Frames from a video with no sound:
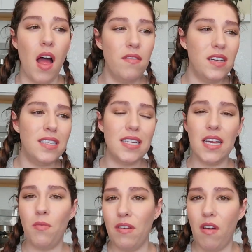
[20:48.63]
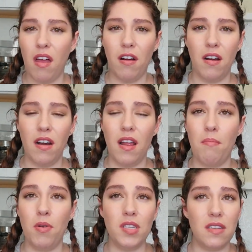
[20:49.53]
Obviously,
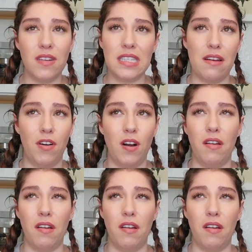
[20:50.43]
most of us have